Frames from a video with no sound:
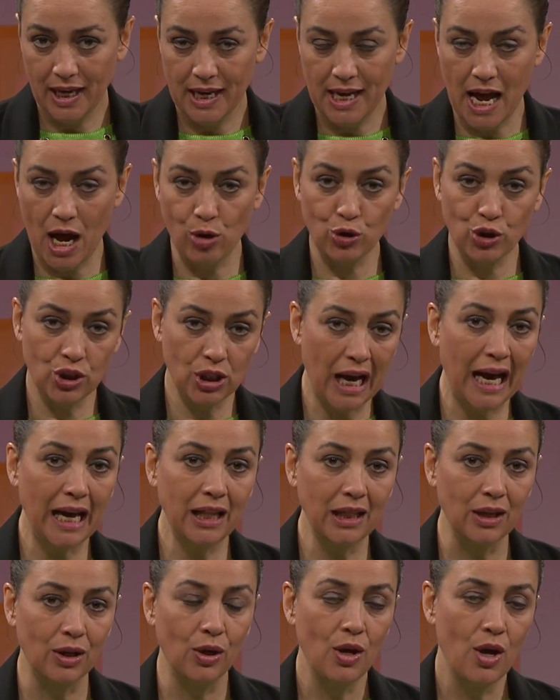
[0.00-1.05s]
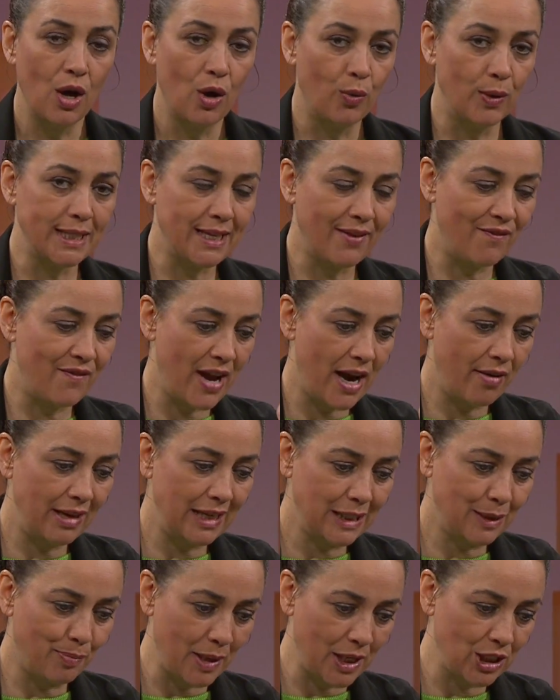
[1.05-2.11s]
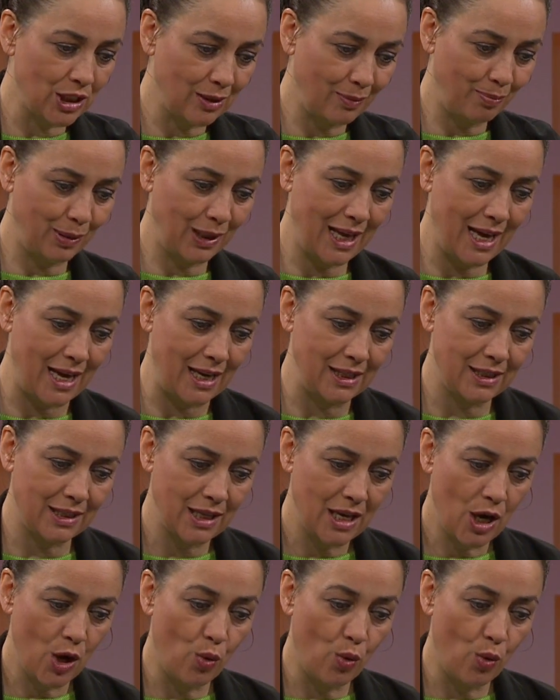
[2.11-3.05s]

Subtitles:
Now, Shiloh was a very special place